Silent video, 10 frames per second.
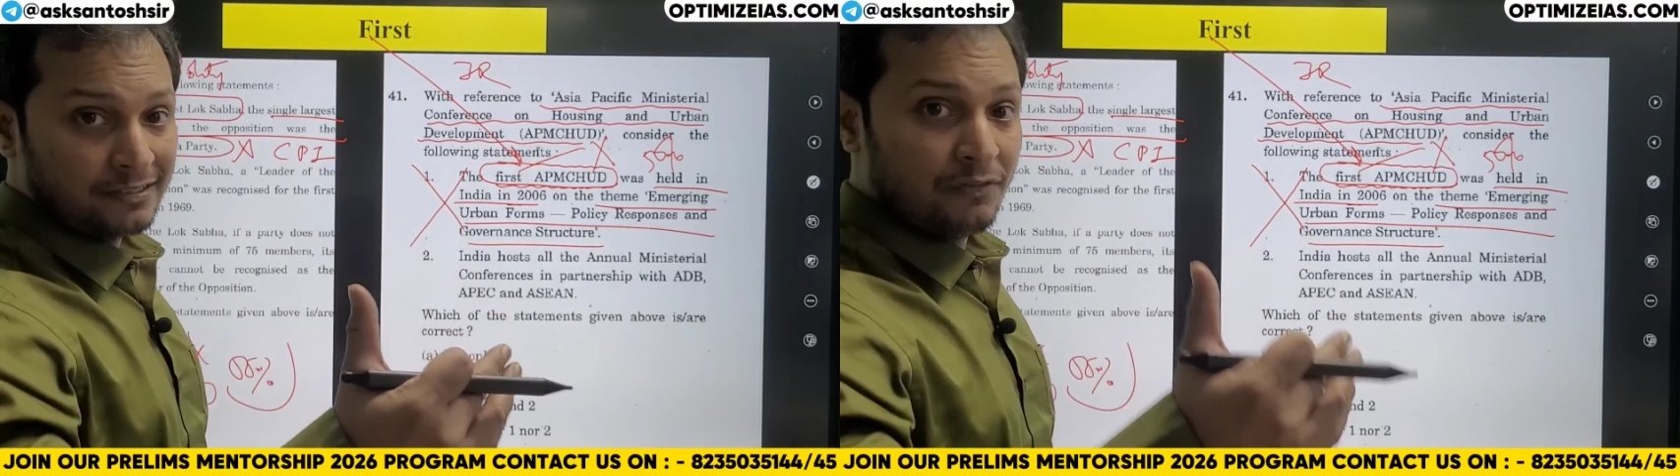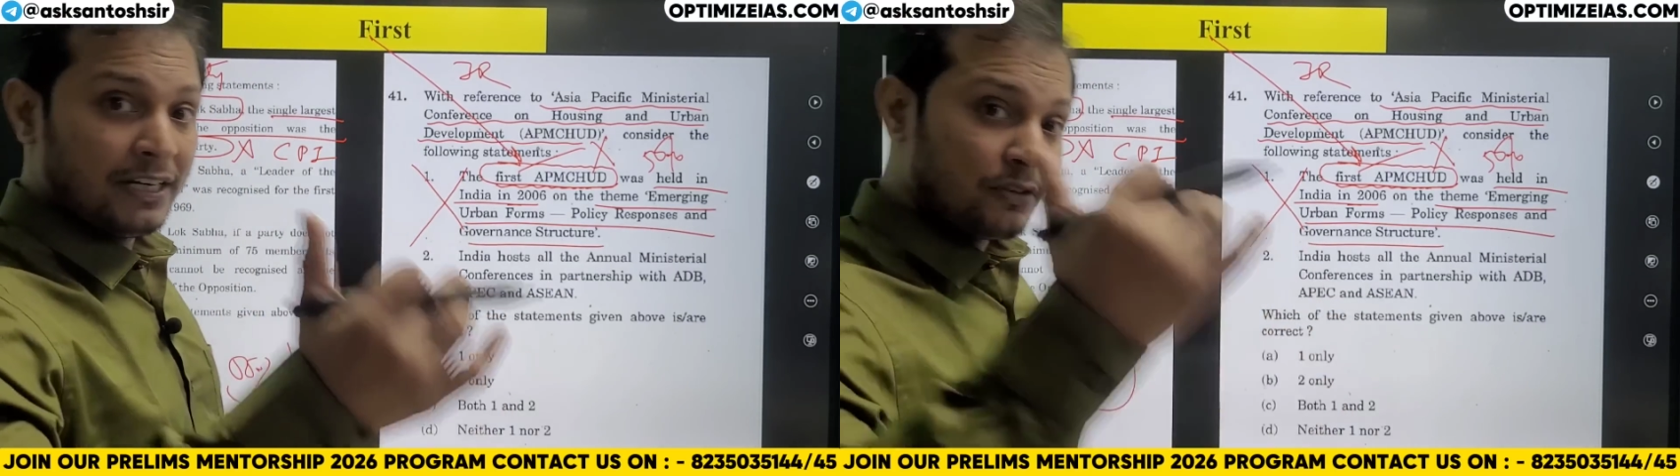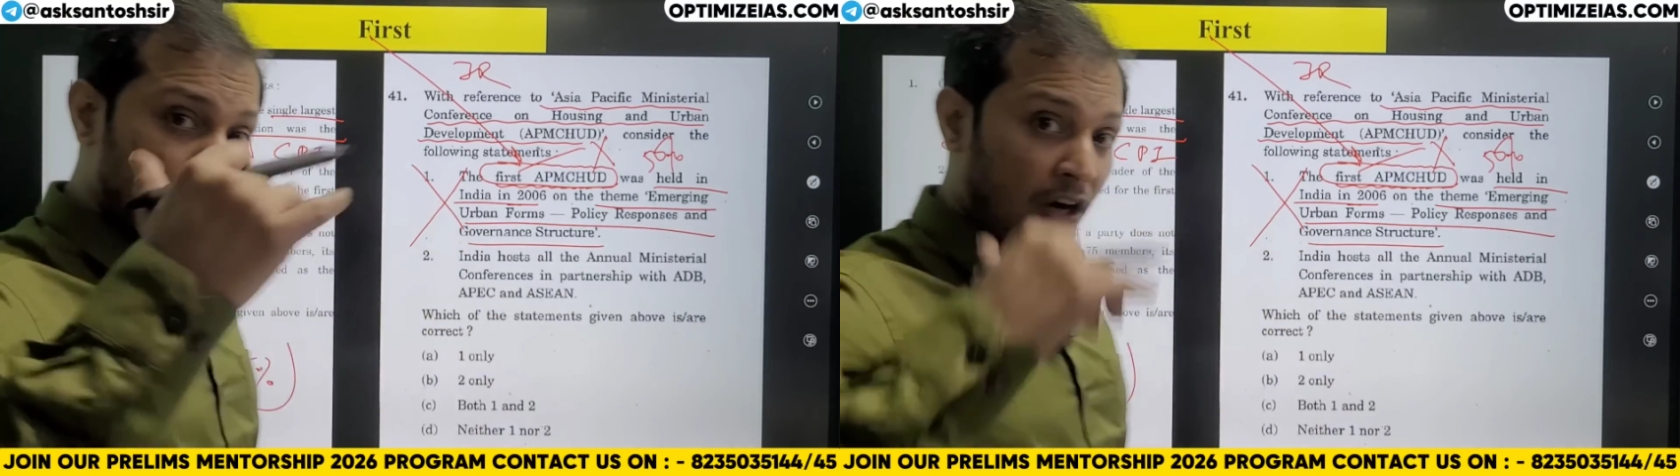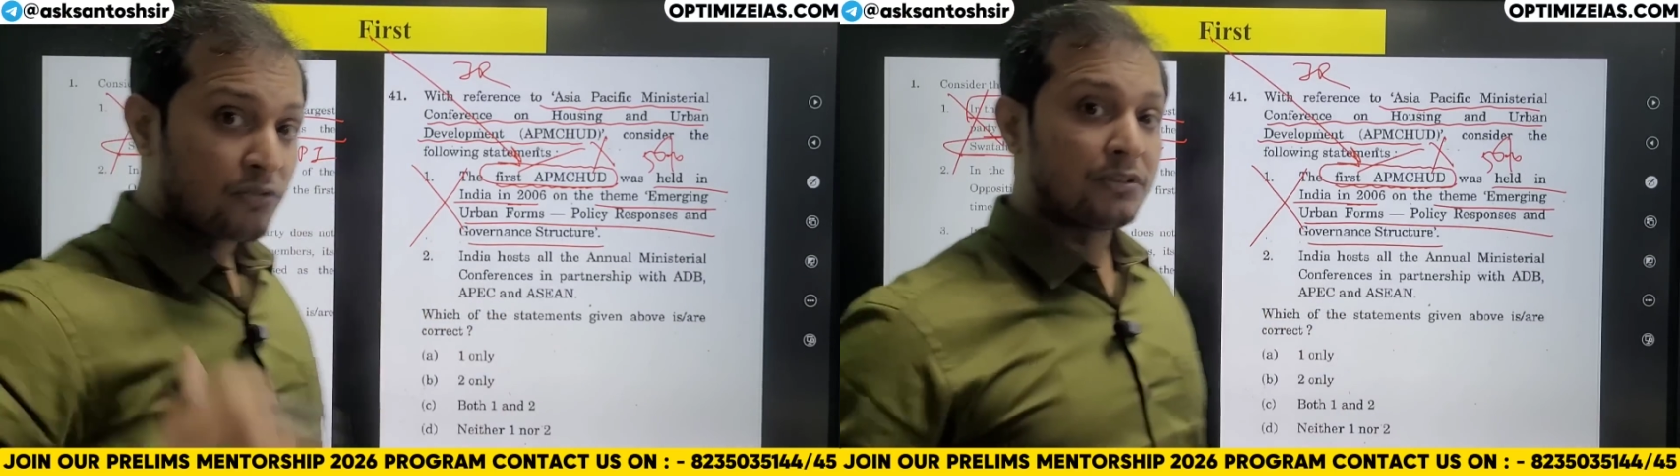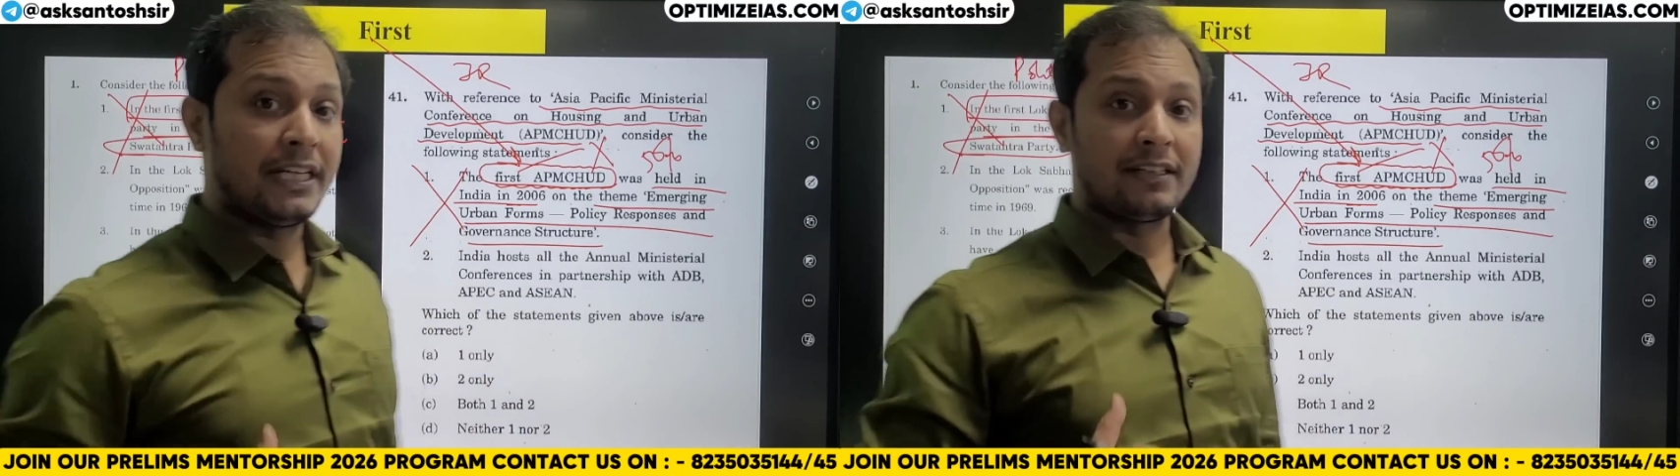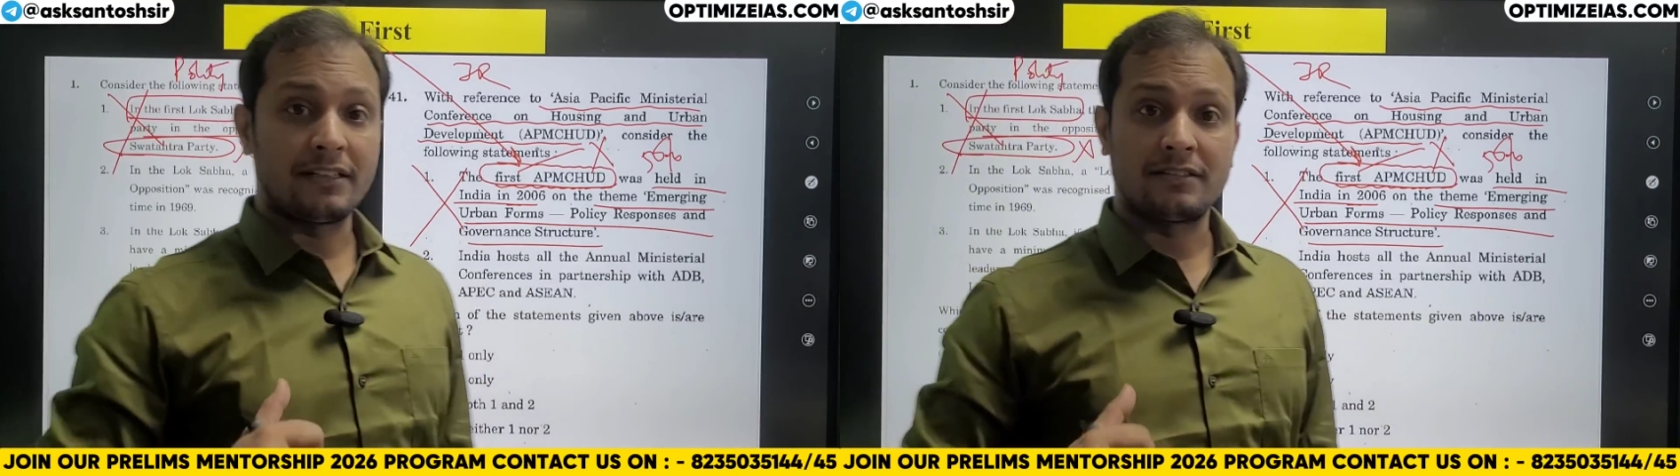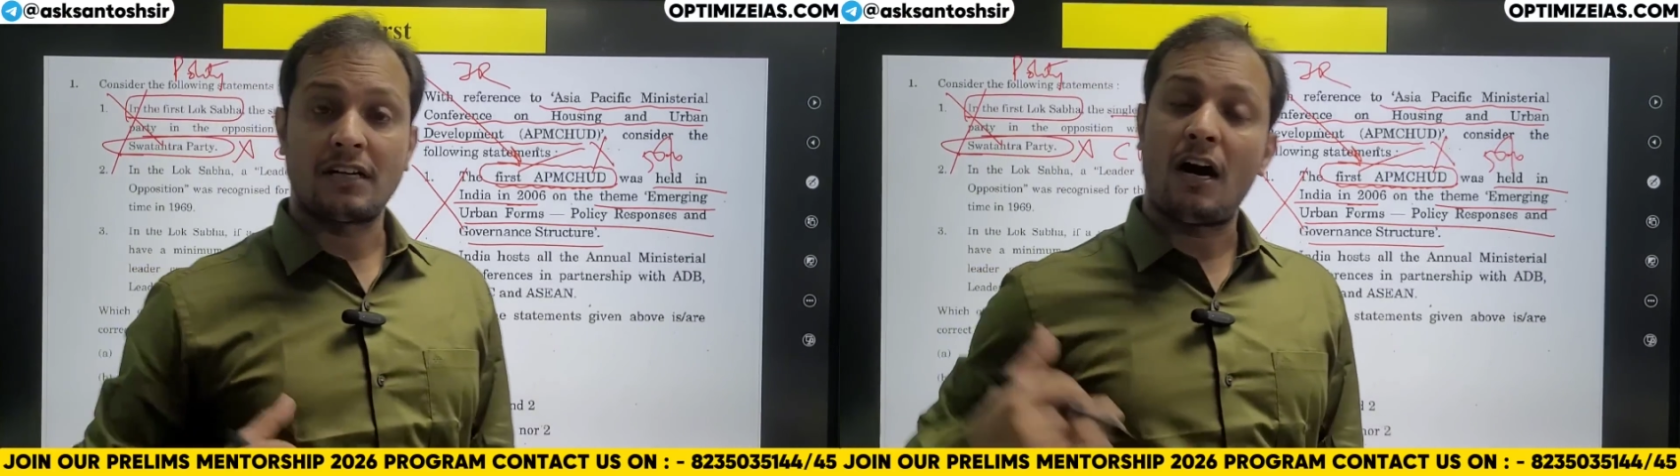when not to take risk,